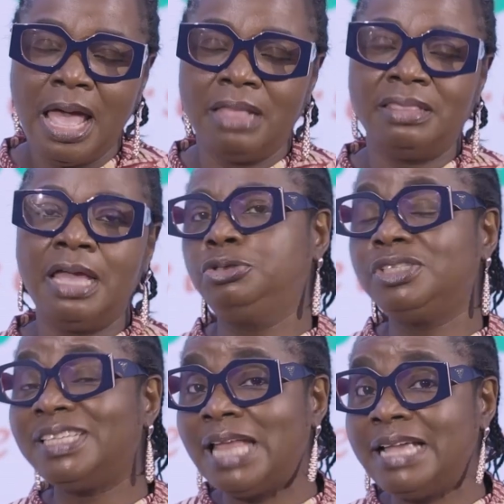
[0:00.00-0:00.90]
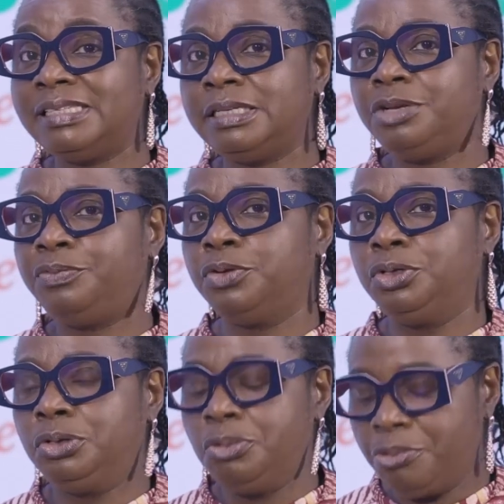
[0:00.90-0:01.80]
and they're utilizing it for
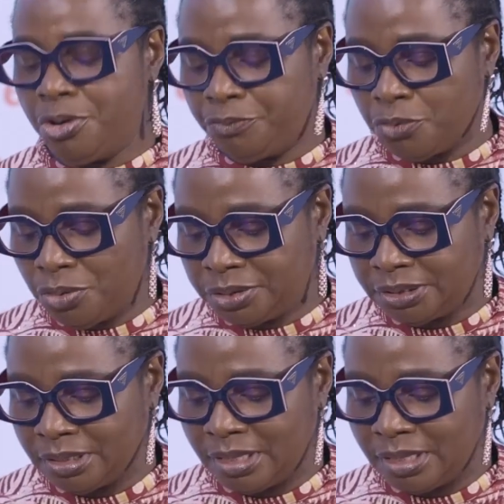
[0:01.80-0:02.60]
the glory of God.